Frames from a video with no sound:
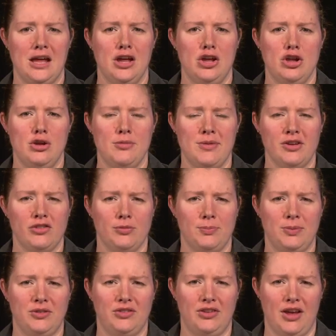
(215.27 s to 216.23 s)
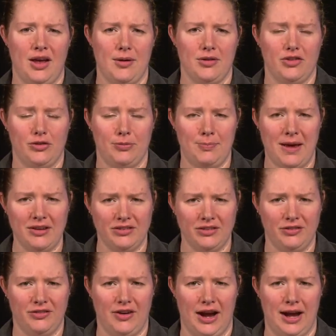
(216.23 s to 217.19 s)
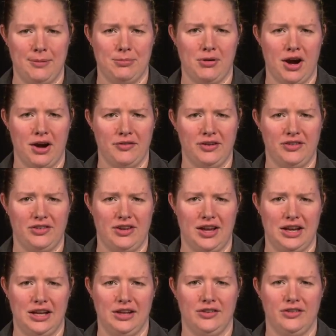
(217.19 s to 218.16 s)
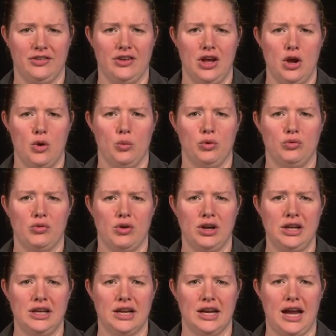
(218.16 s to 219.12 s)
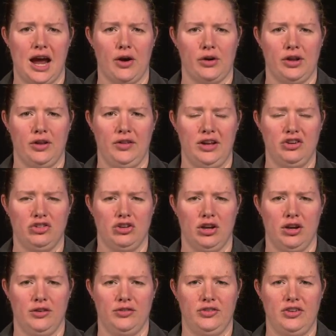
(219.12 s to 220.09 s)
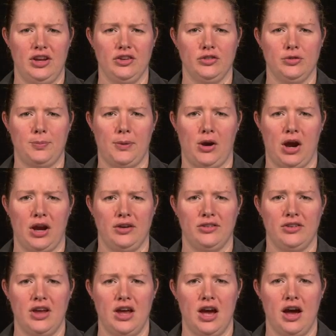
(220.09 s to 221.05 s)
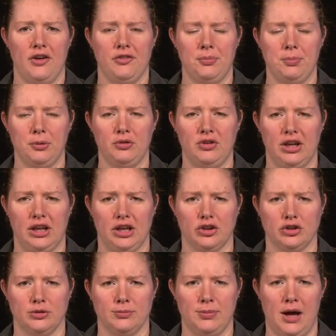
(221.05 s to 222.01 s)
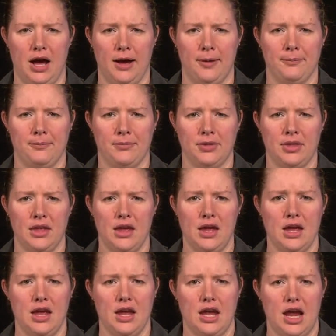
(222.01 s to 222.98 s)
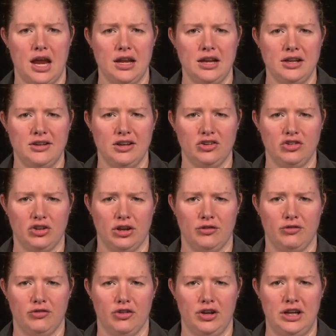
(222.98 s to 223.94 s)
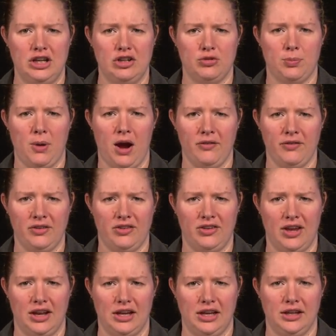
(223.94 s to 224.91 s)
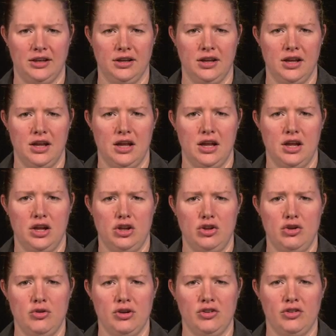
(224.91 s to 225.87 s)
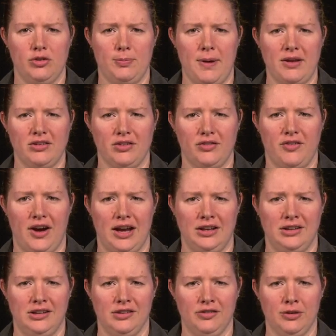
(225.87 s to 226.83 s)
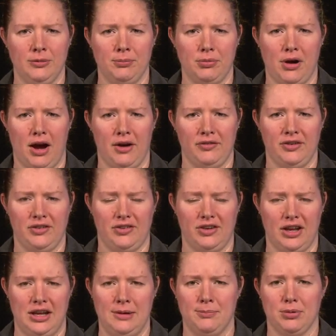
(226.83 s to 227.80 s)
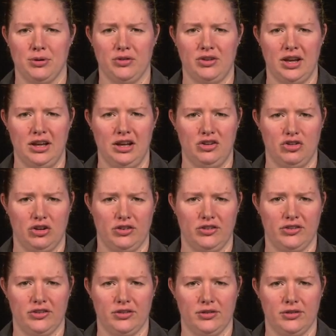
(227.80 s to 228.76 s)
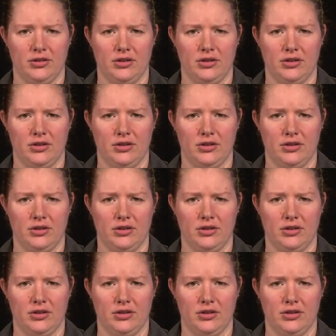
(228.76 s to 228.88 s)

You must specify profit settings when running a calculation of sales price of a particular BOM. In addition, for each profit setting, you can specify different profit setting percentages.